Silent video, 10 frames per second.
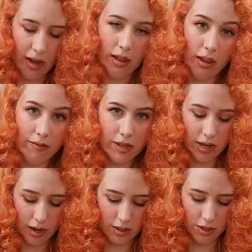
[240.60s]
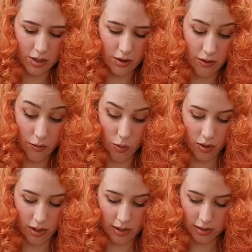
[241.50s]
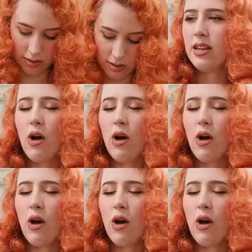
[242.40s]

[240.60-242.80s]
I love the texture of walnuts.